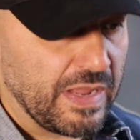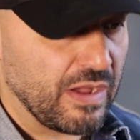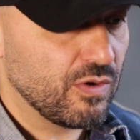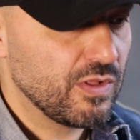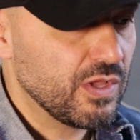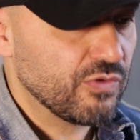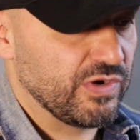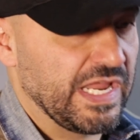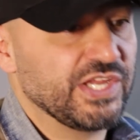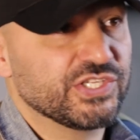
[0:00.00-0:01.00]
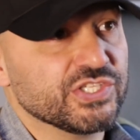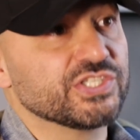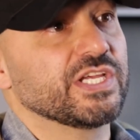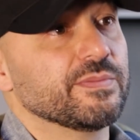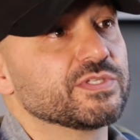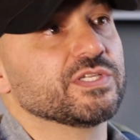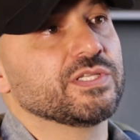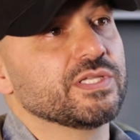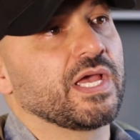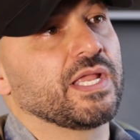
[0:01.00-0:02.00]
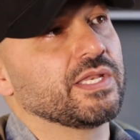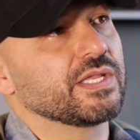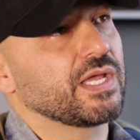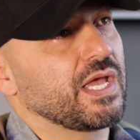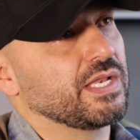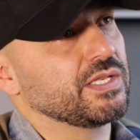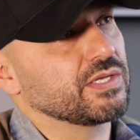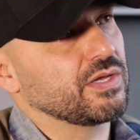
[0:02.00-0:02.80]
about relationships and and and